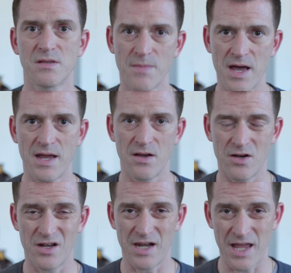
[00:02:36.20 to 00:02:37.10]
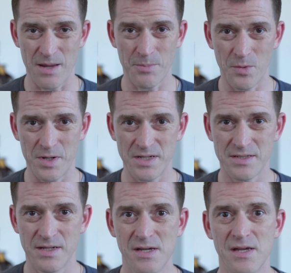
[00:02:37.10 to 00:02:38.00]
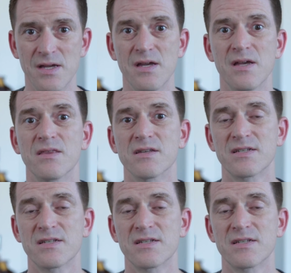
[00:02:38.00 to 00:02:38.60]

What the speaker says: the mind on a point. The